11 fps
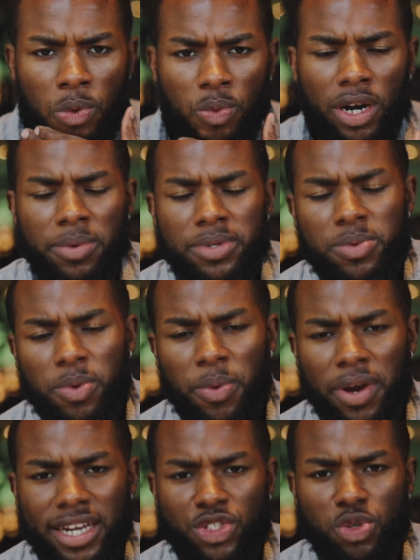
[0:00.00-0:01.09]
When we
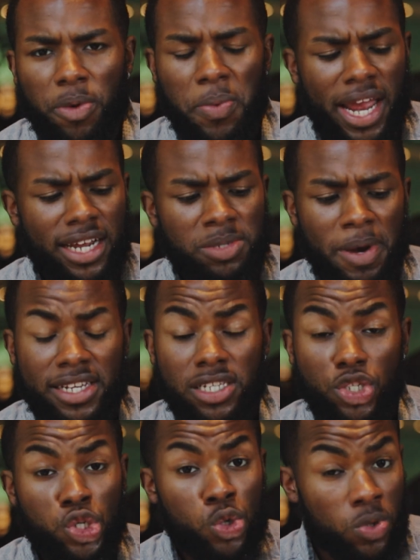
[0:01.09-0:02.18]
were at Zuma and we got
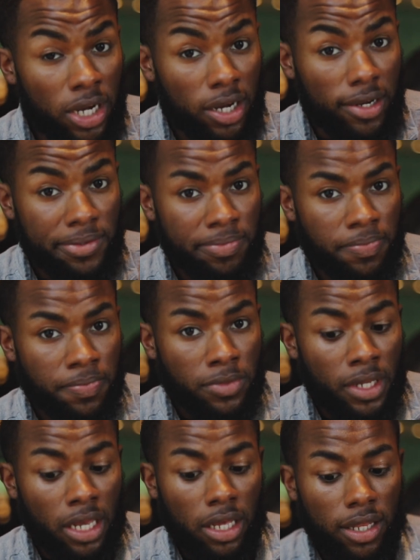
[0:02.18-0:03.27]
spicy tuna,
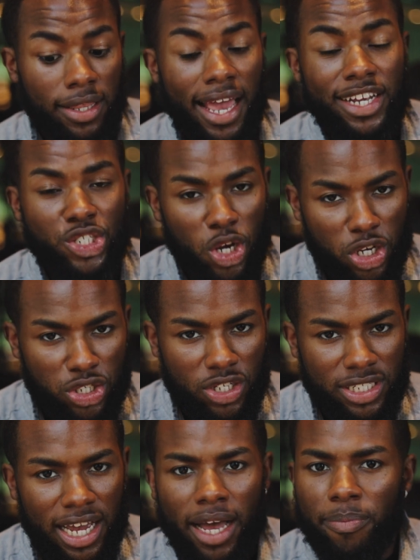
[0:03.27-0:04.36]
that sauce on
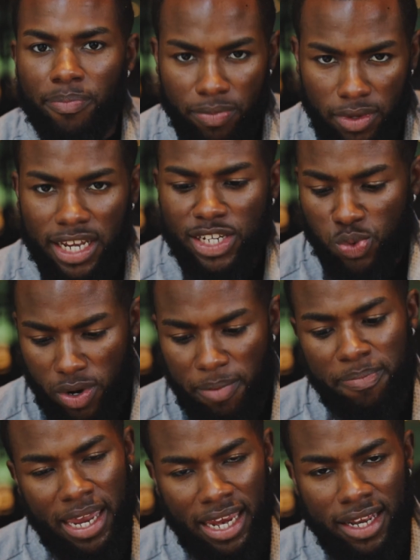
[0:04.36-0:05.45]
top is what
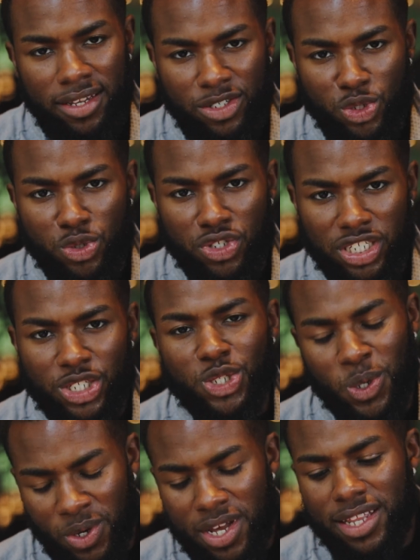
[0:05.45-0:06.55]
made the sushi.
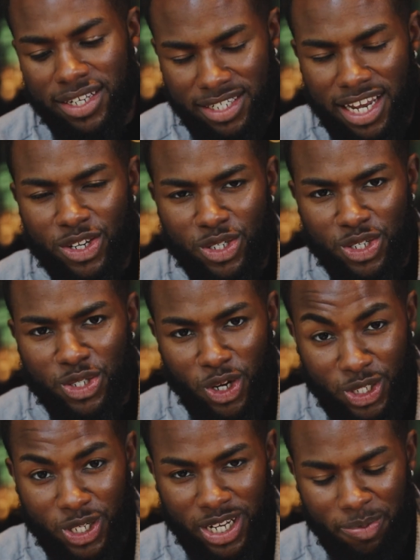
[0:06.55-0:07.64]
So the
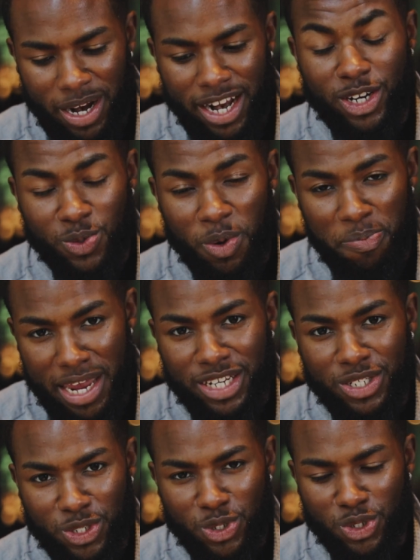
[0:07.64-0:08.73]
sauce on top right here is what
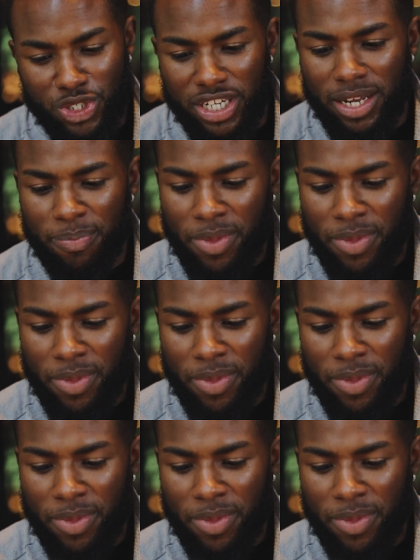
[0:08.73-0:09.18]
makes the sushi.